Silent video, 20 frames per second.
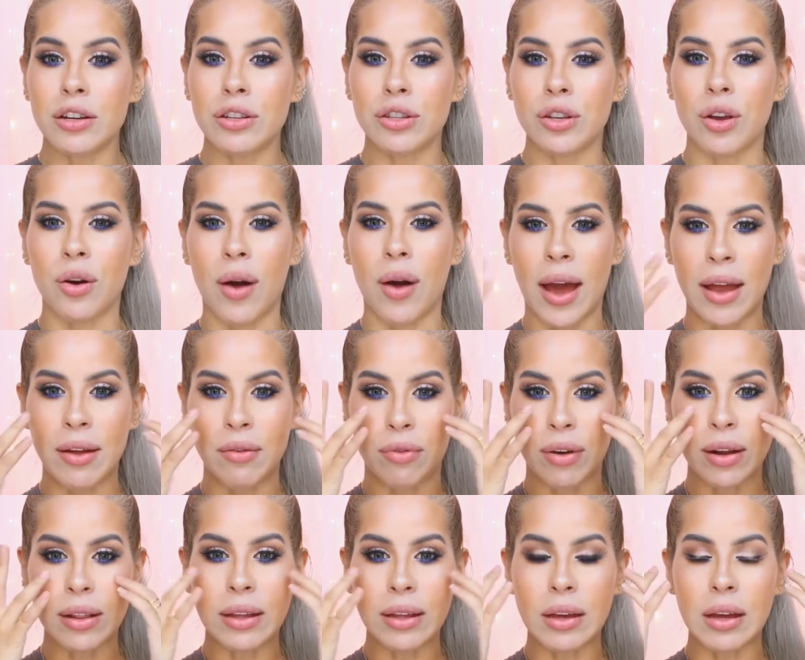So I
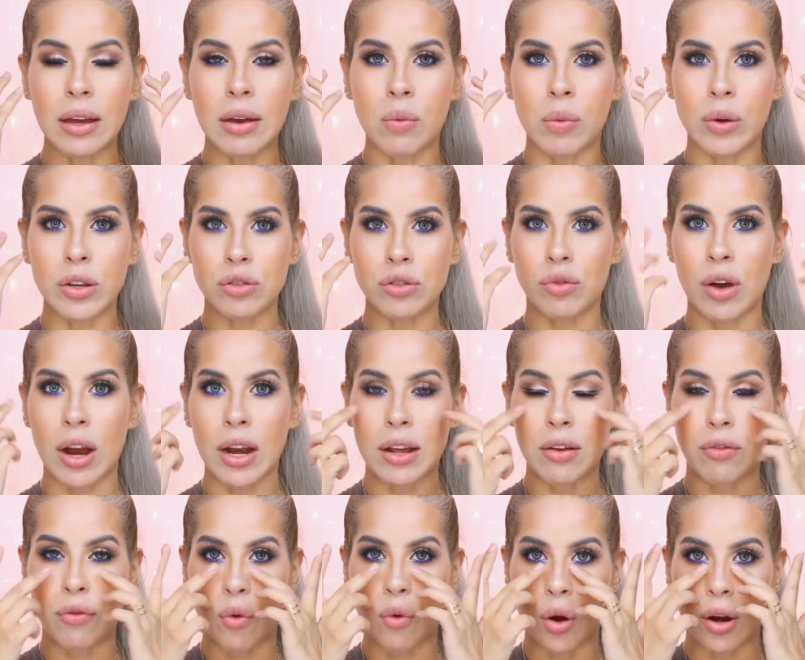really was
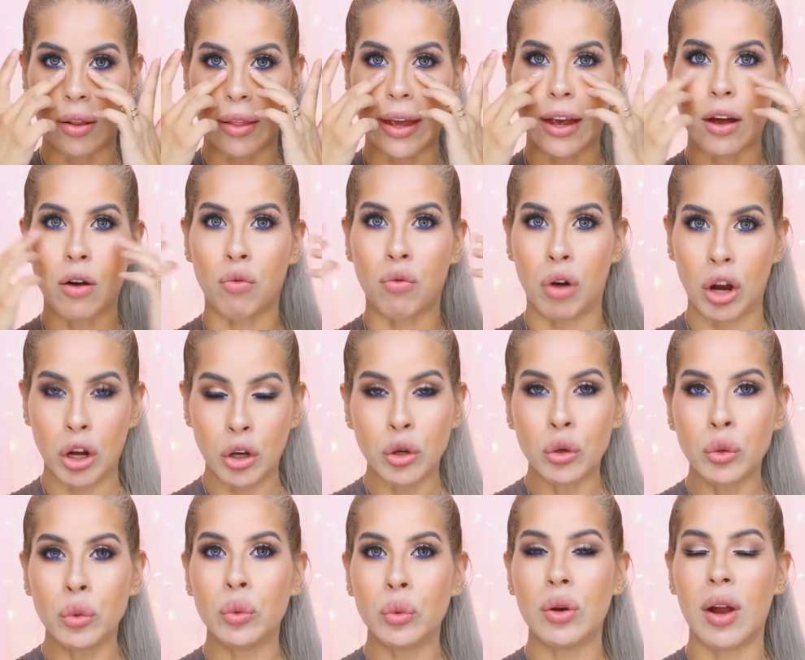ready for like
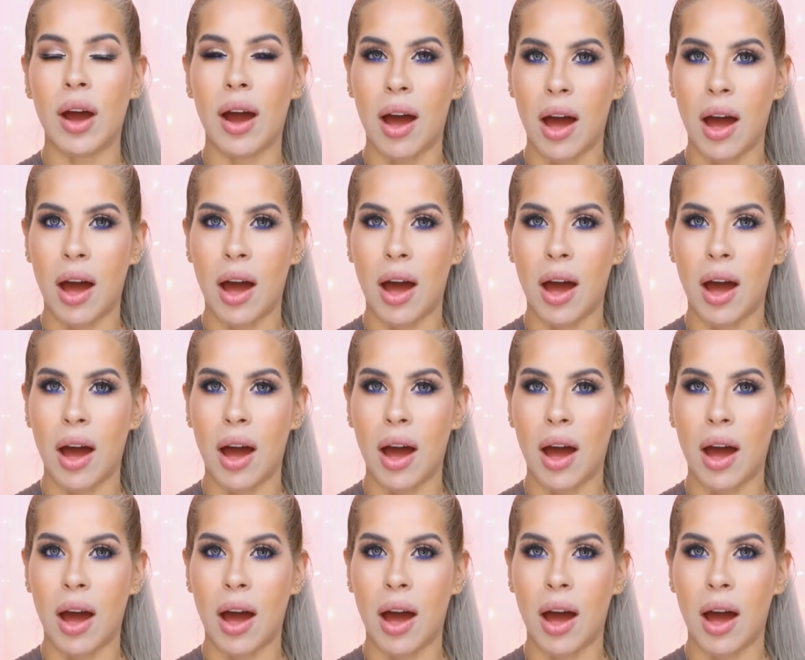raccoon